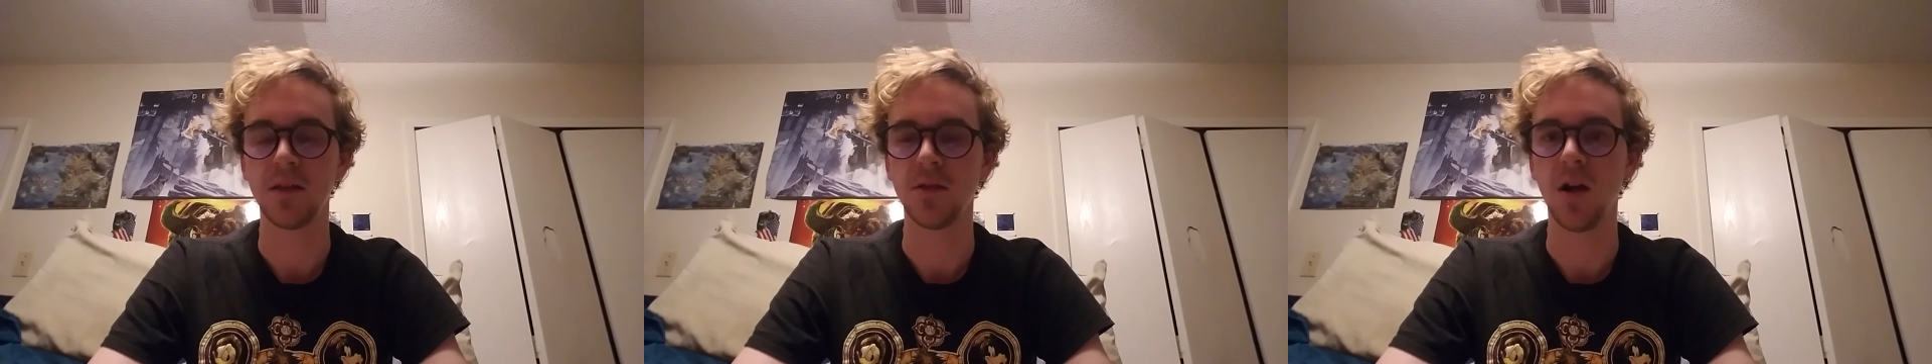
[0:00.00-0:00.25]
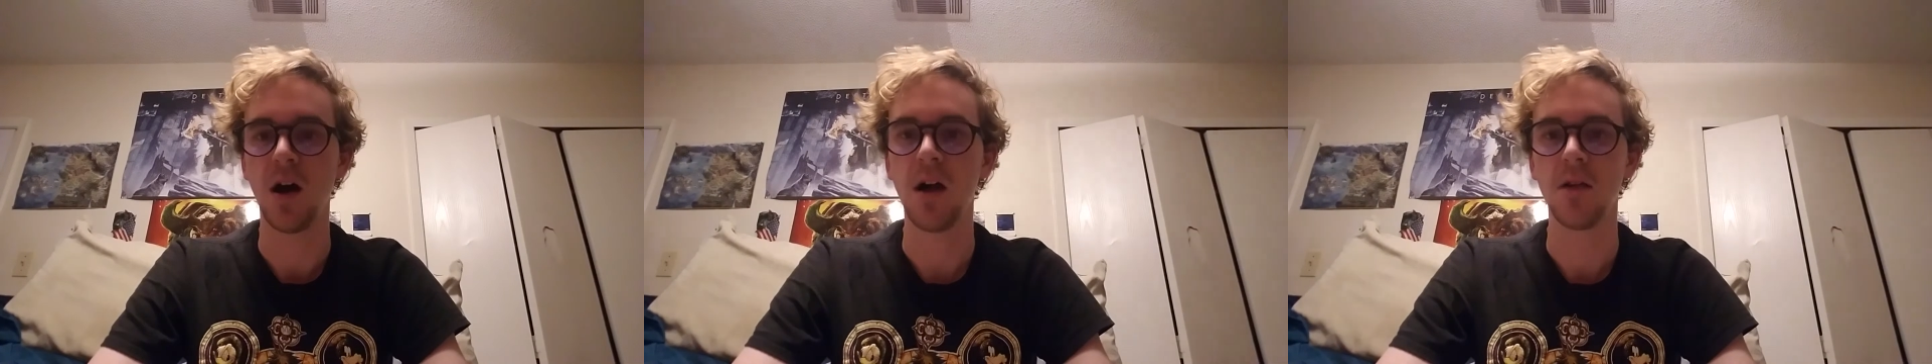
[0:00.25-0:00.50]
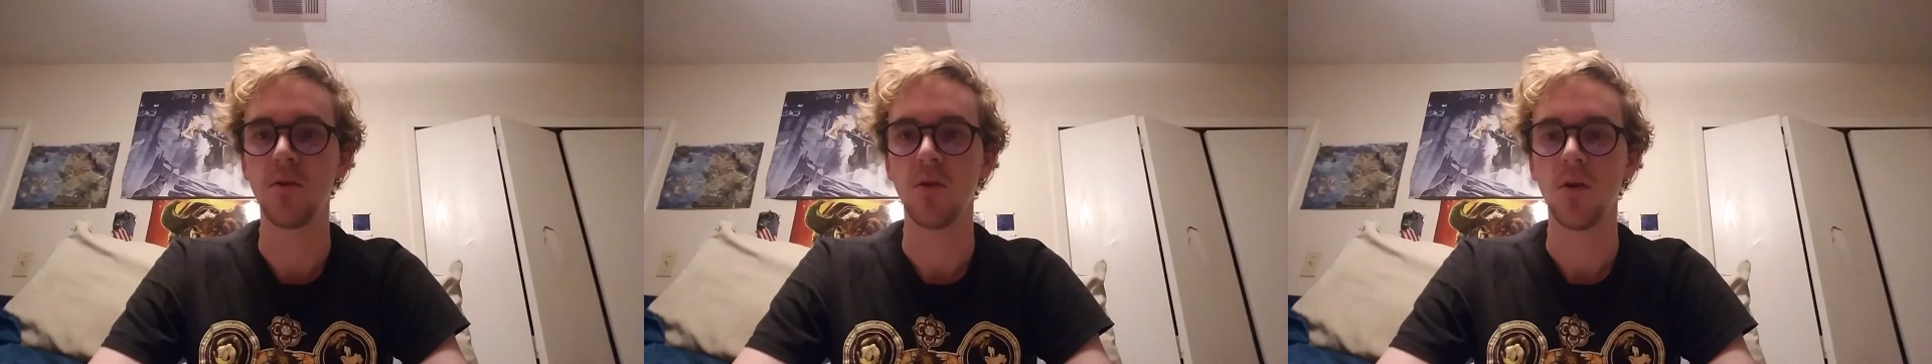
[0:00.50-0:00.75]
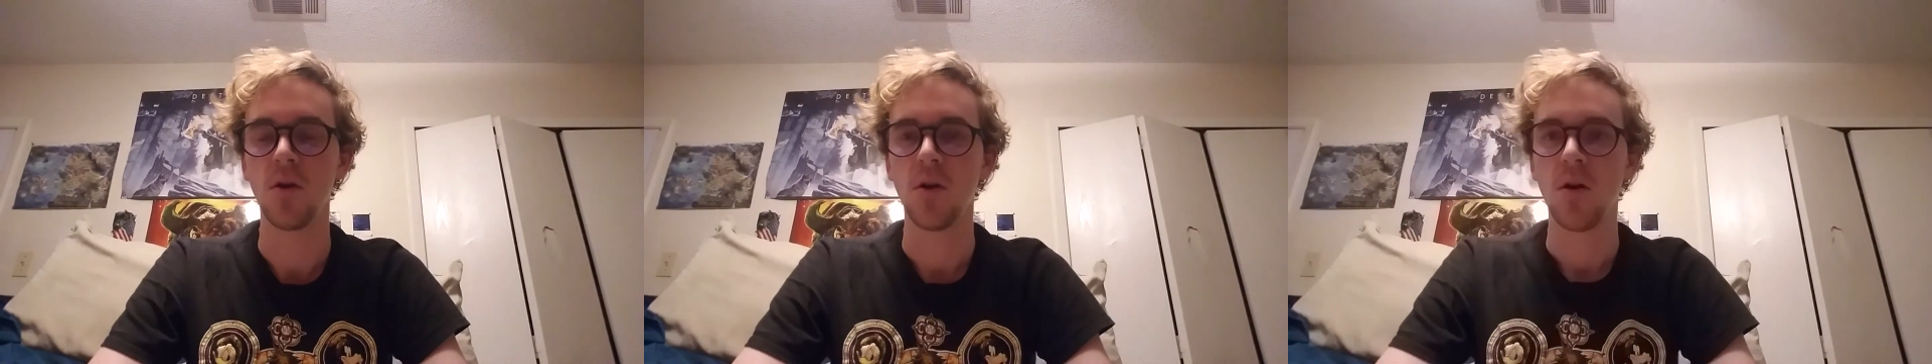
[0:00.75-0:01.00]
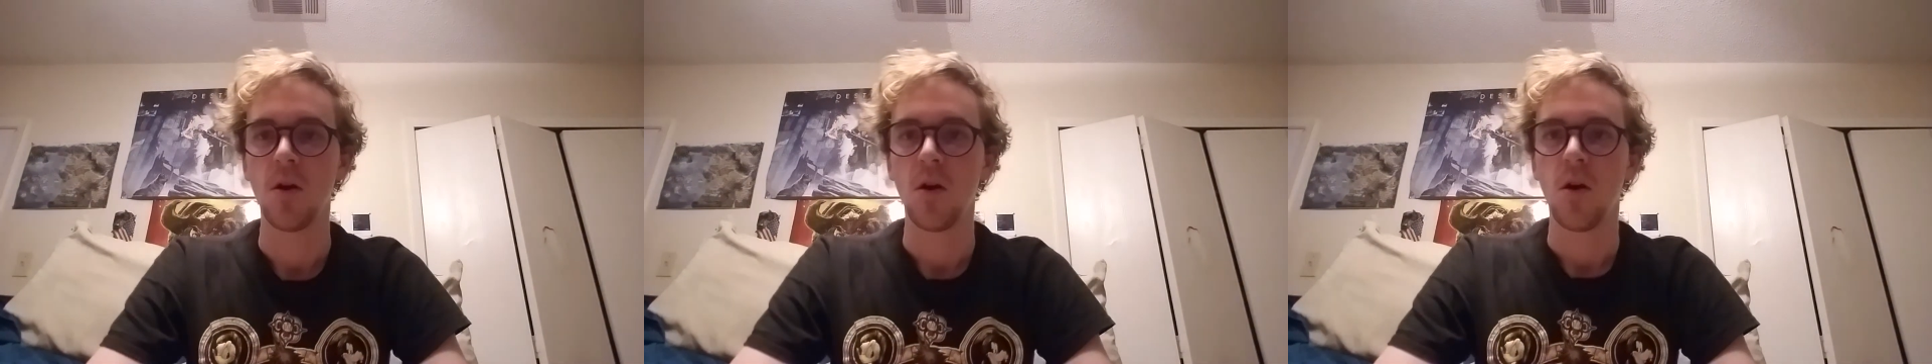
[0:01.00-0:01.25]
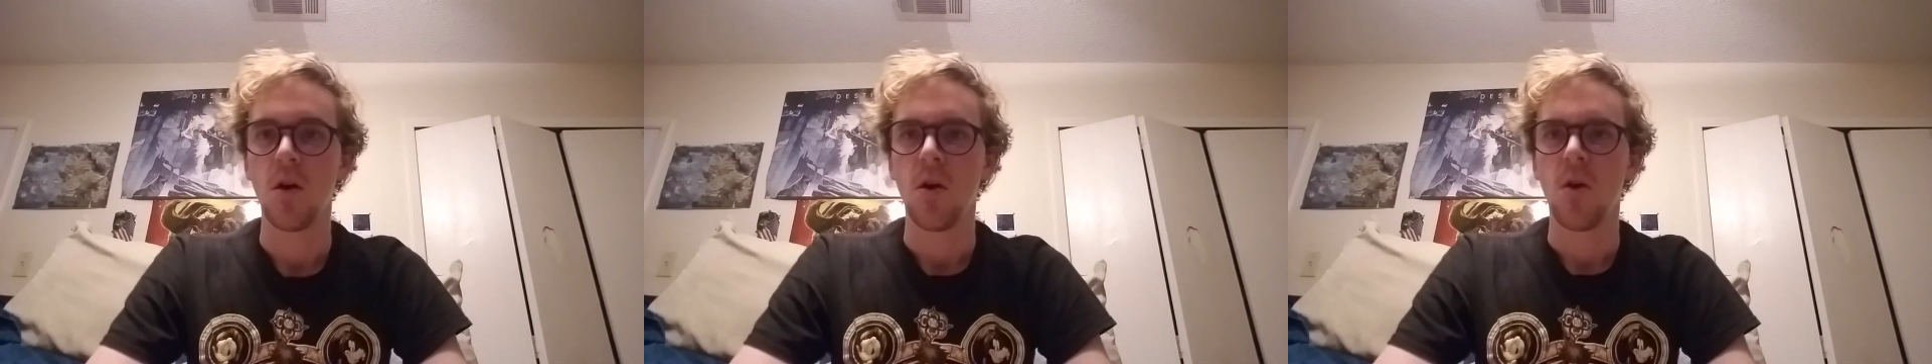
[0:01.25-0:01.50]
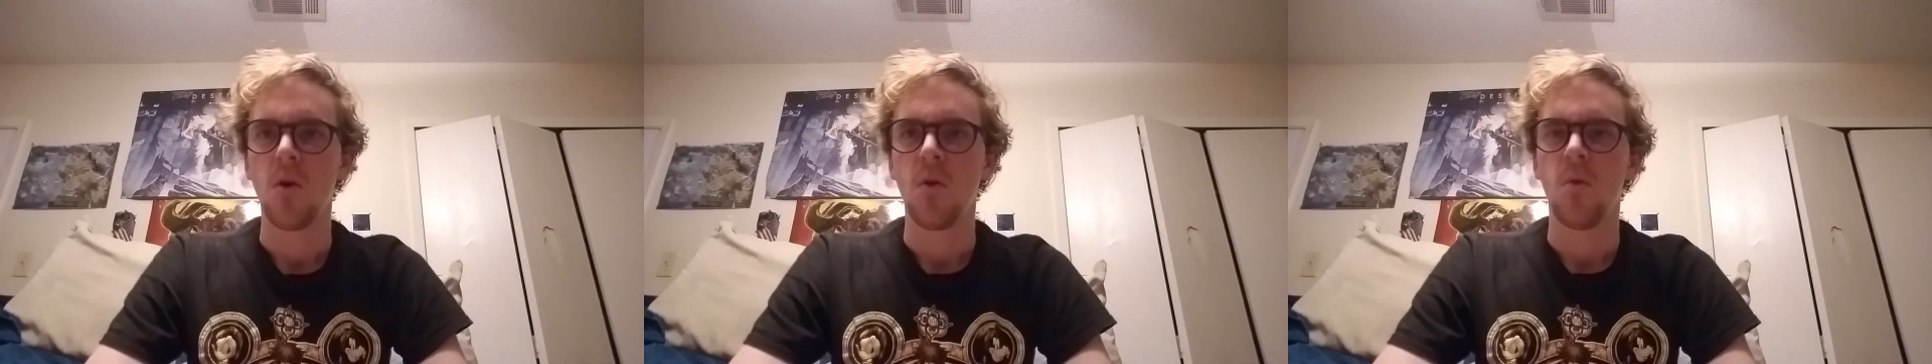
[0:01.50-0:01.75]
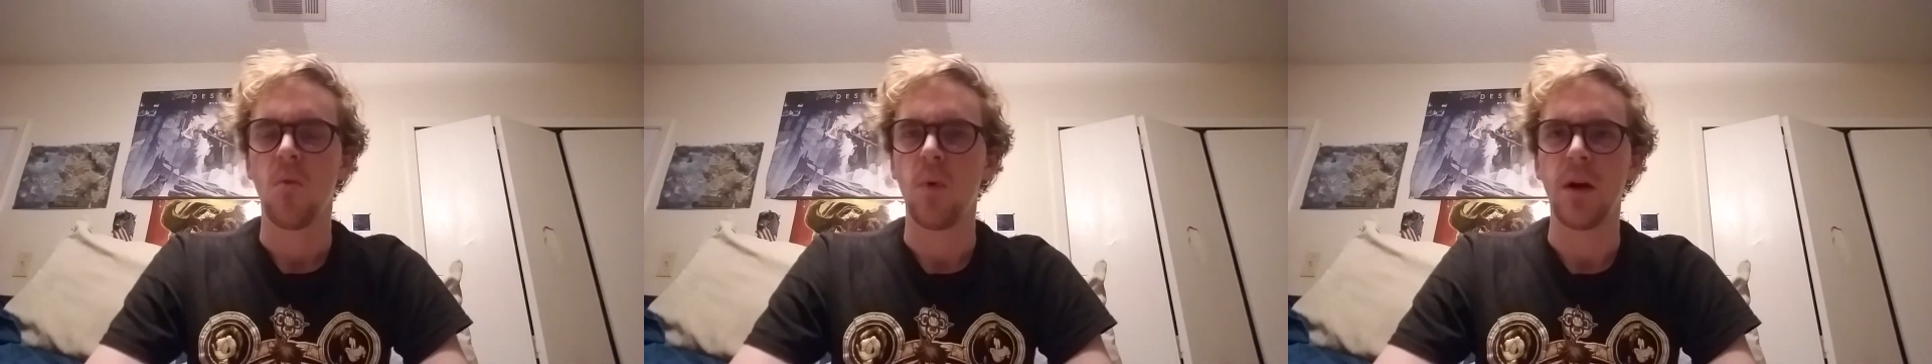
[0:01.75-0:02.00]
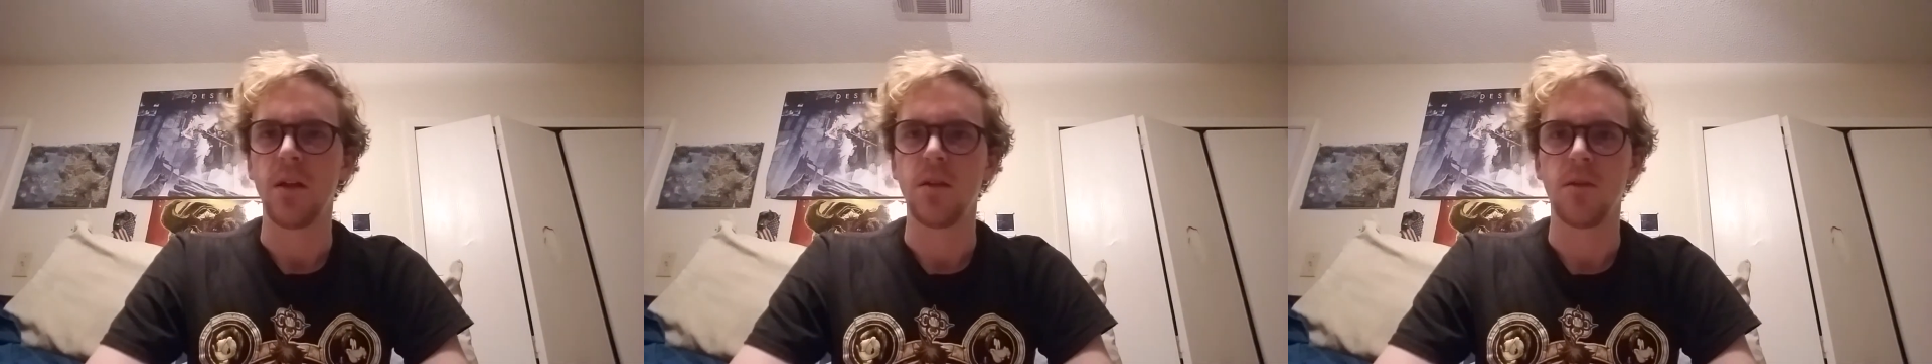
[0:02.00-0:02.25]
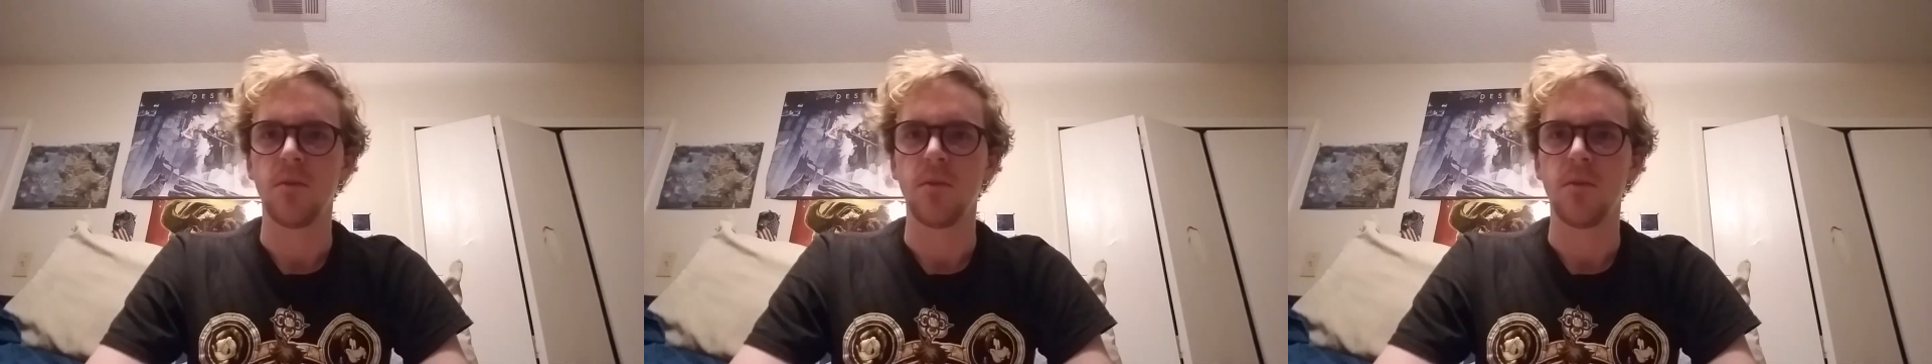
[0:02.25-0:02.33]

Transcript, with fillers: not what